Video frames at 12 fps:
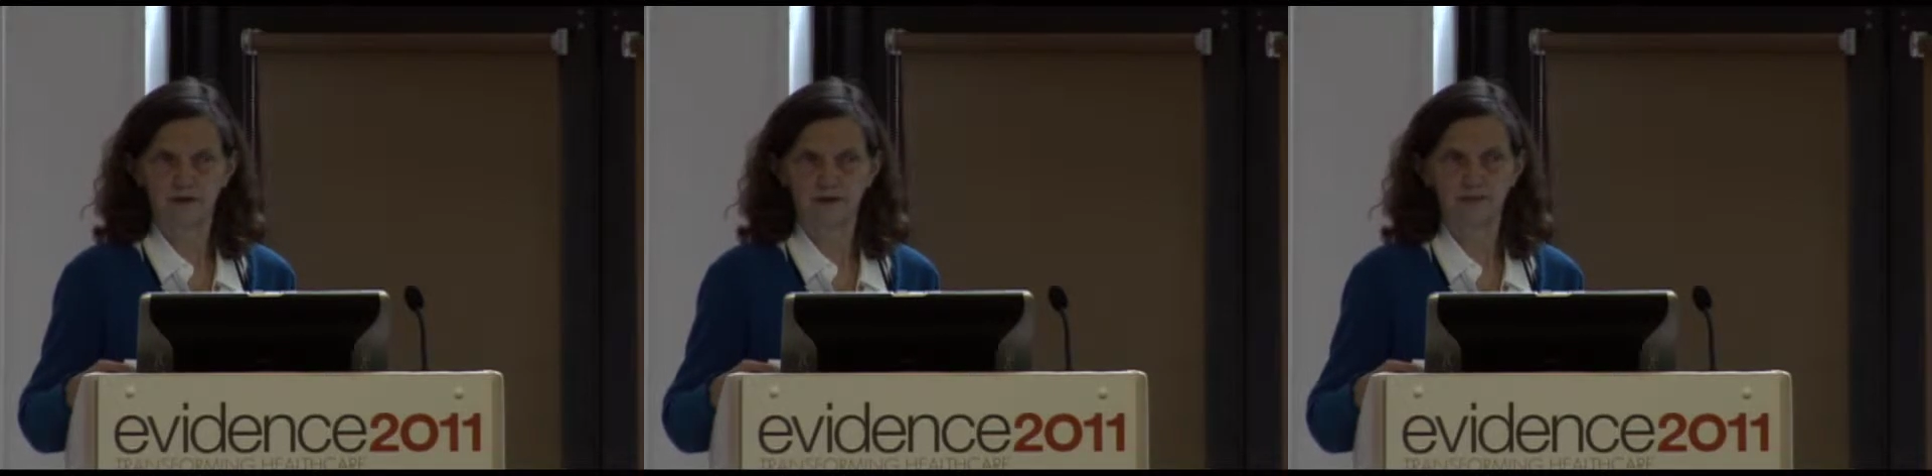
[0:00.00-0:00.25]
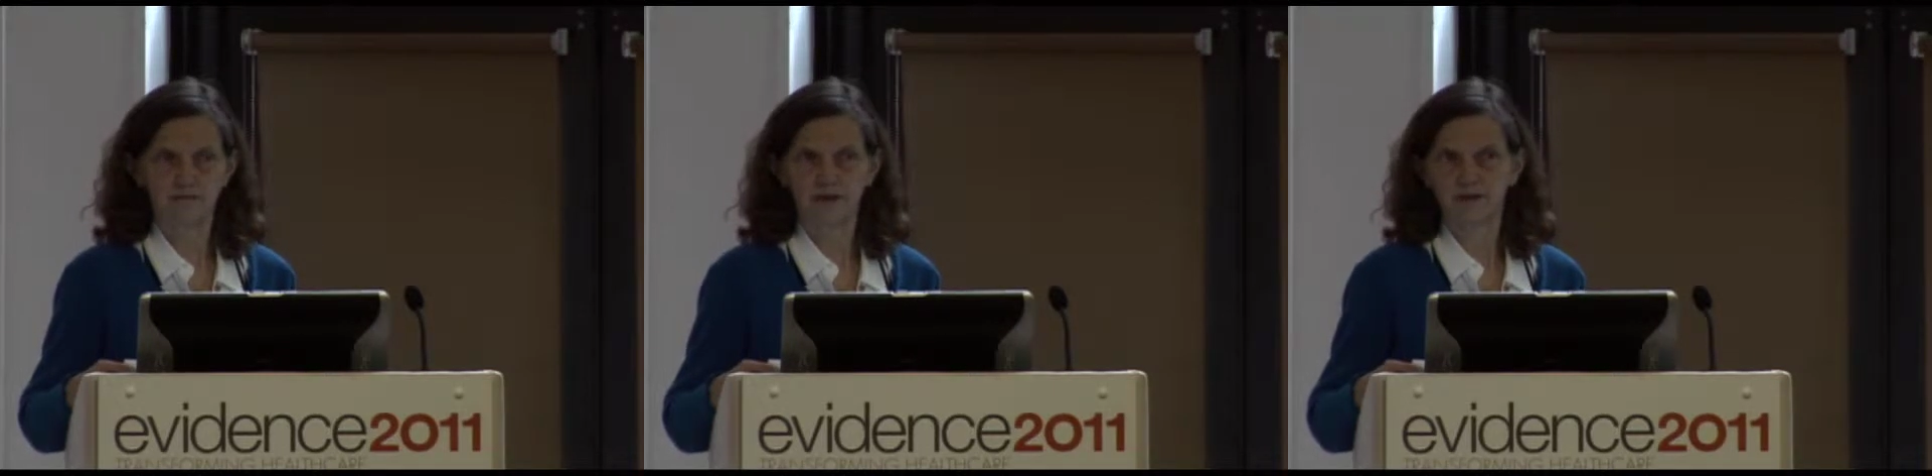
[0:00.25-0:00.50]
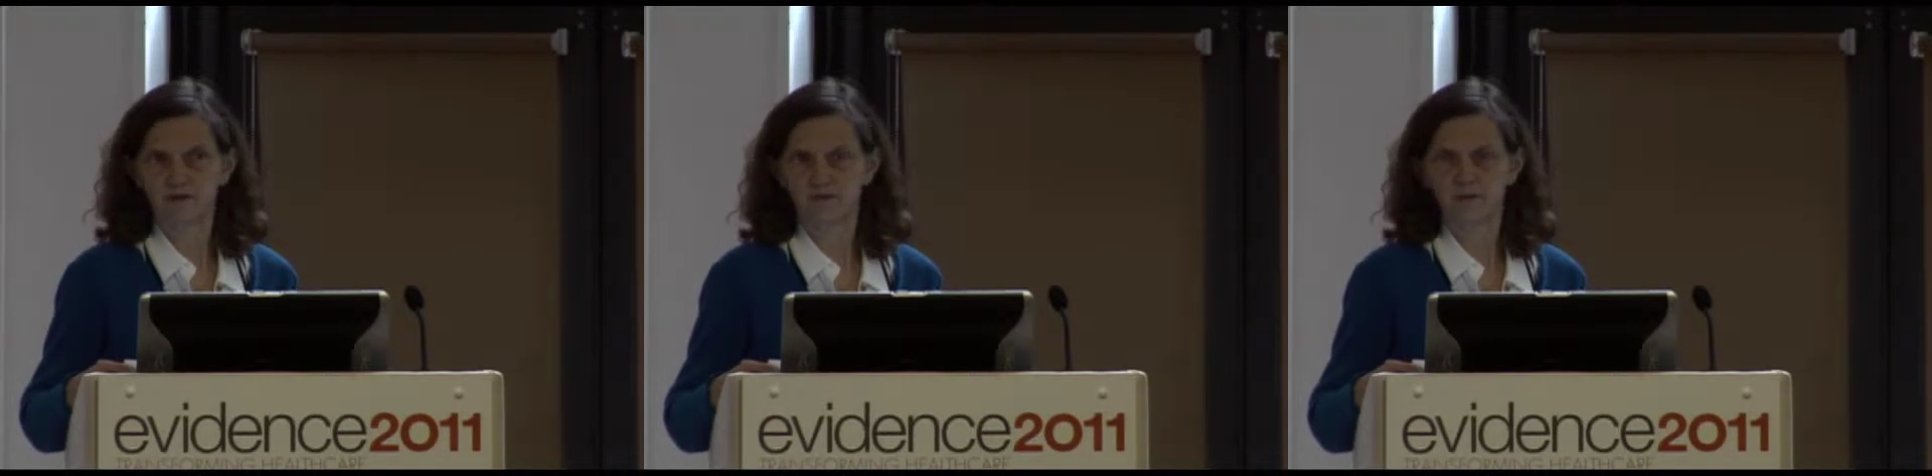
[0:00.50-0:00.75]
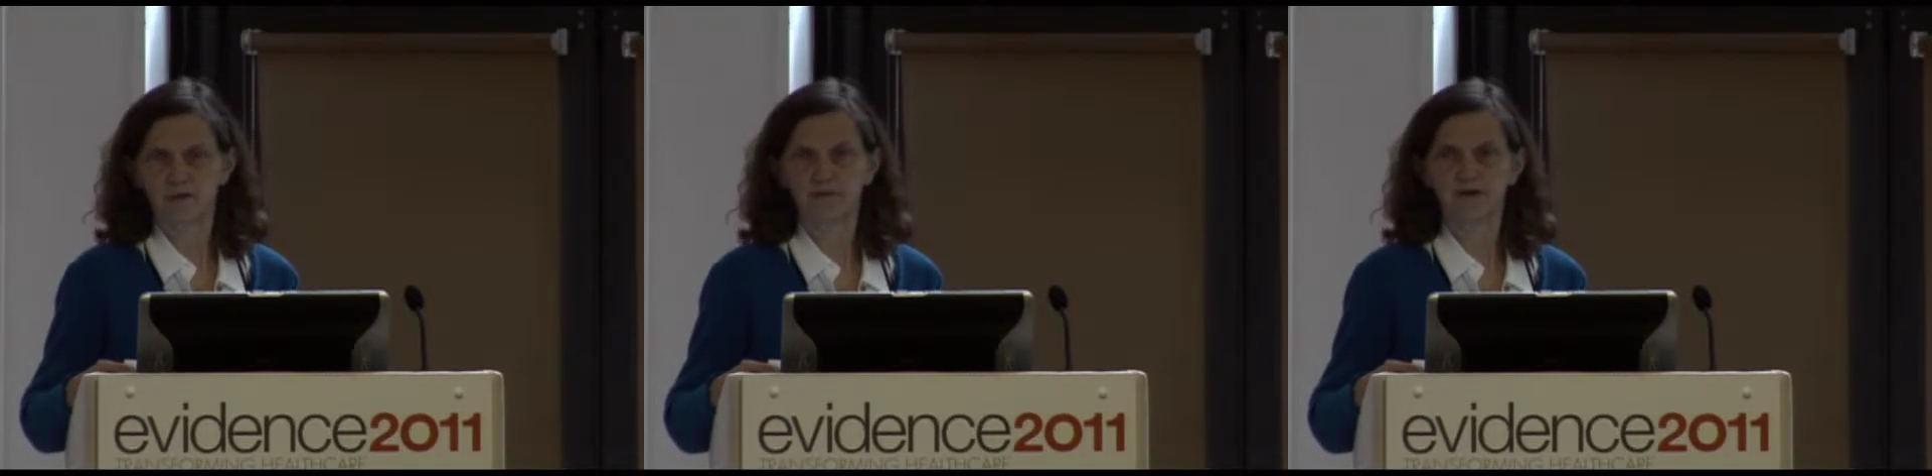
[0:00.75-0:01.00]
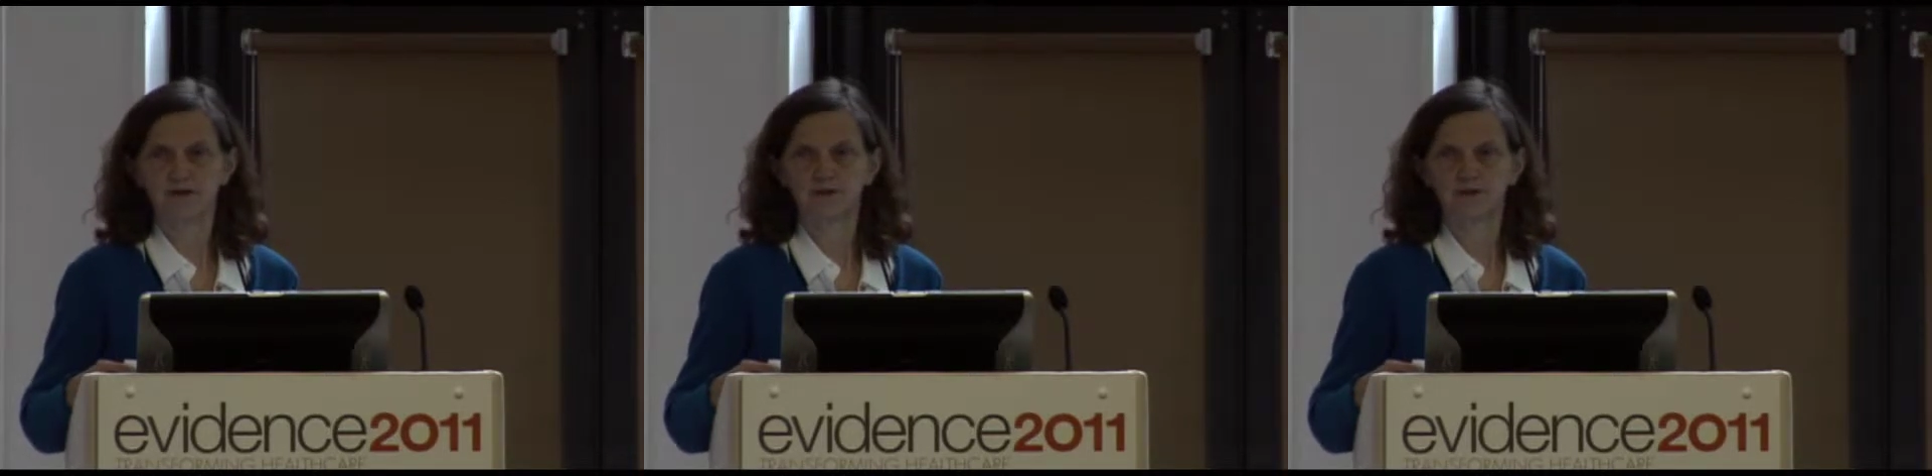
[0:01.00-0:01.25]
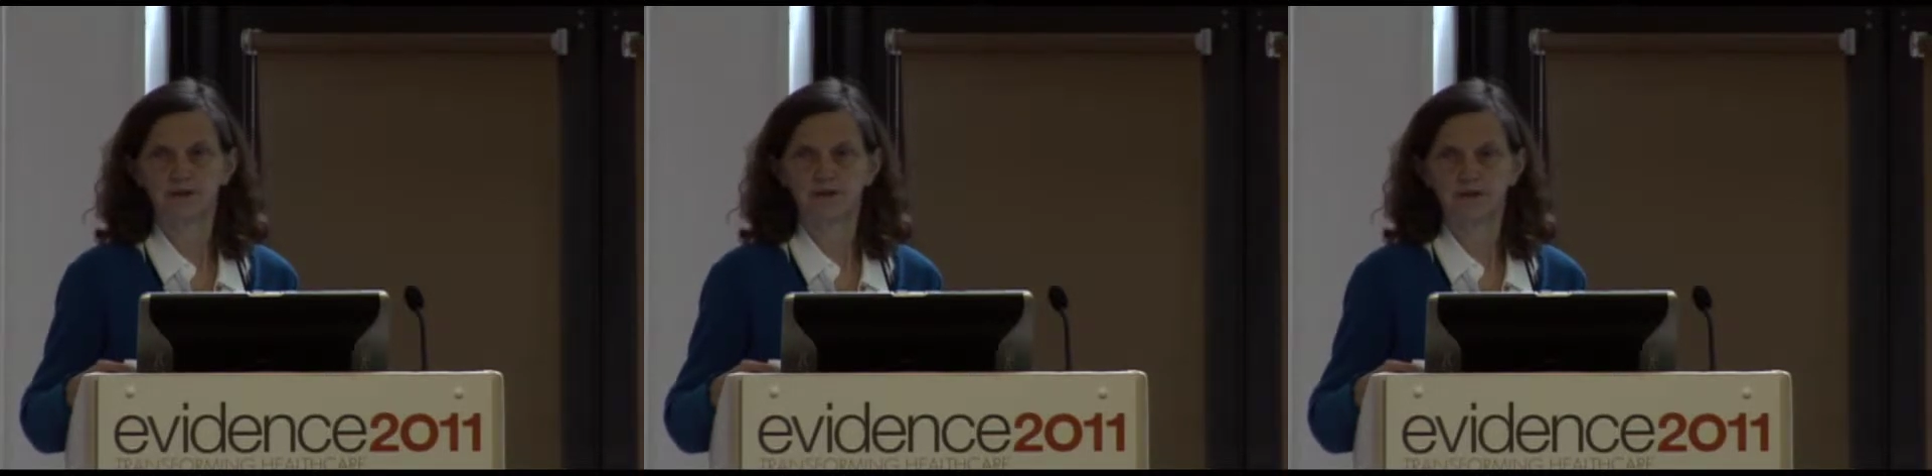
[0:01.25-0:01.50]
systematic reviews
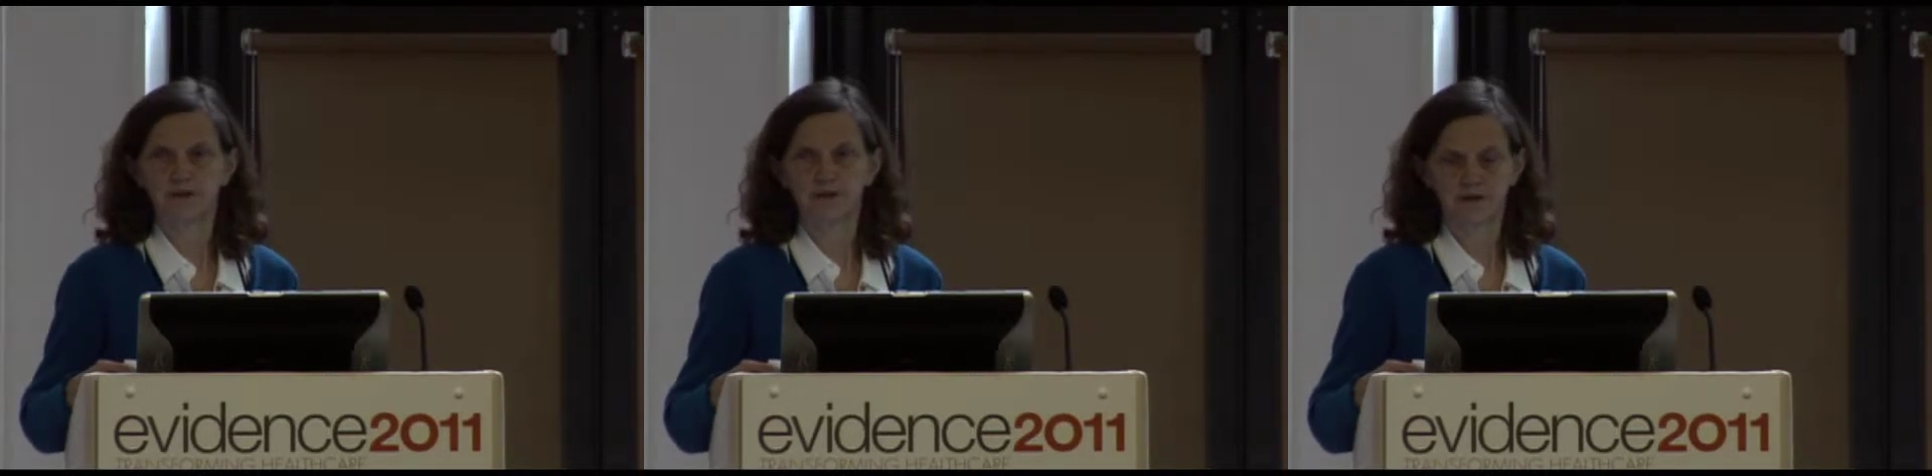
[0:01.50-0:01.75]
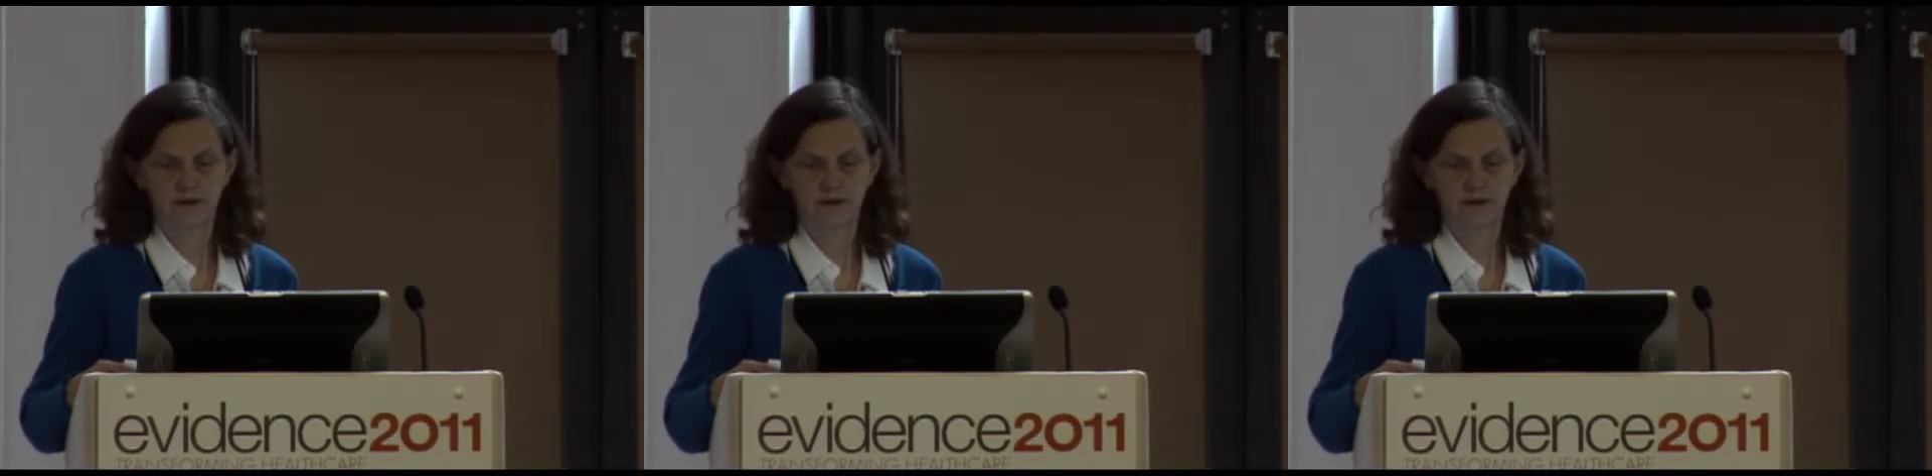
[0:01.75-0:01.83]
methodology.